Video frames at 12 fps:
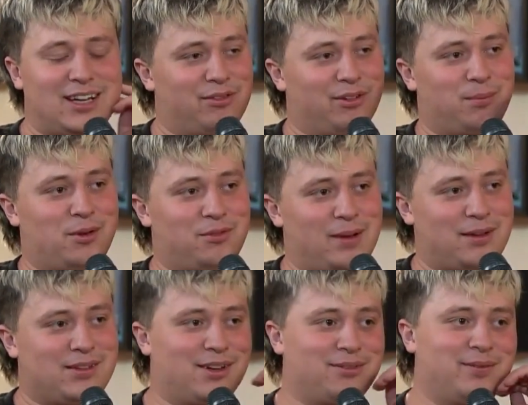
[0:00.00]
have removed
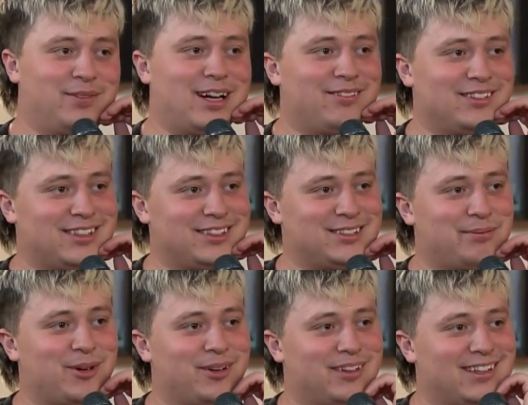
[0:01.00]
myself from the conversation
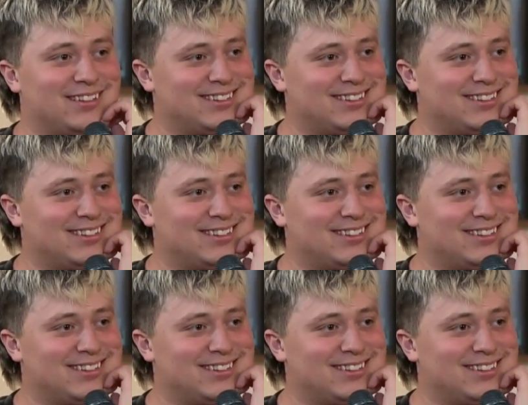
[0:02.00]
more would, or less. Man.